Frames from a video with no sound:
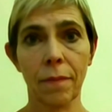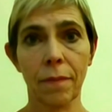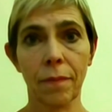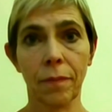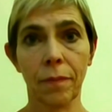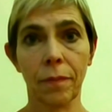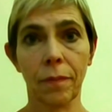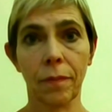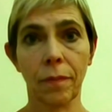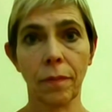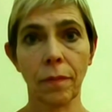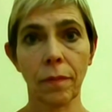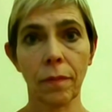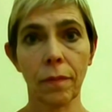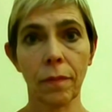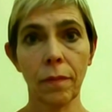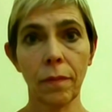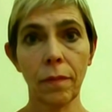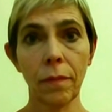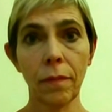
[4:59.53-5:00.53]

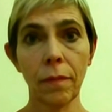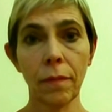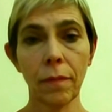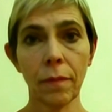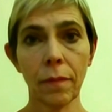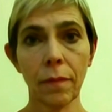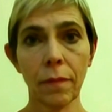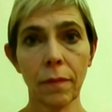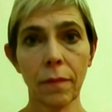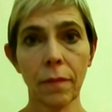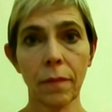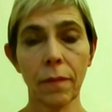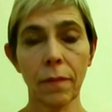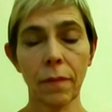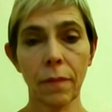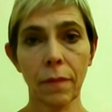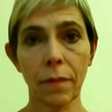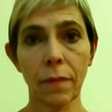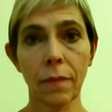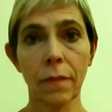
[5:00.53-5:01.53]

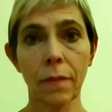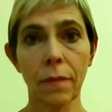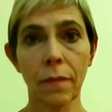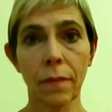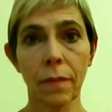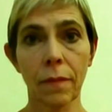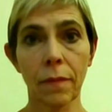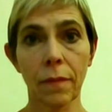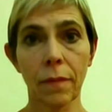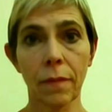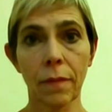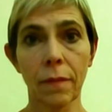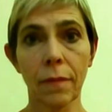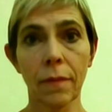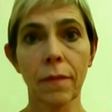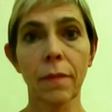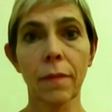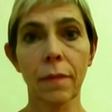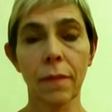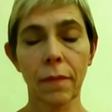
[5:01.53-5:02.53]

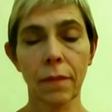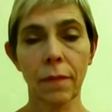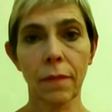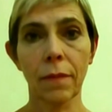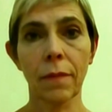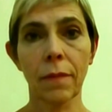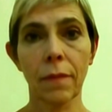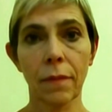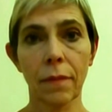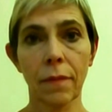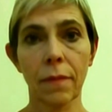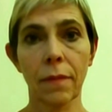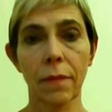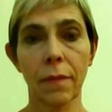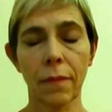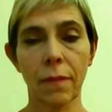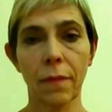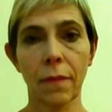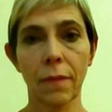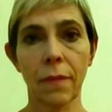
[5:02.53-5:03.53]

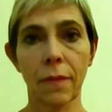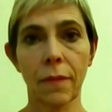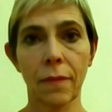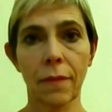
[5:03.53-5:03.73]
[no speech]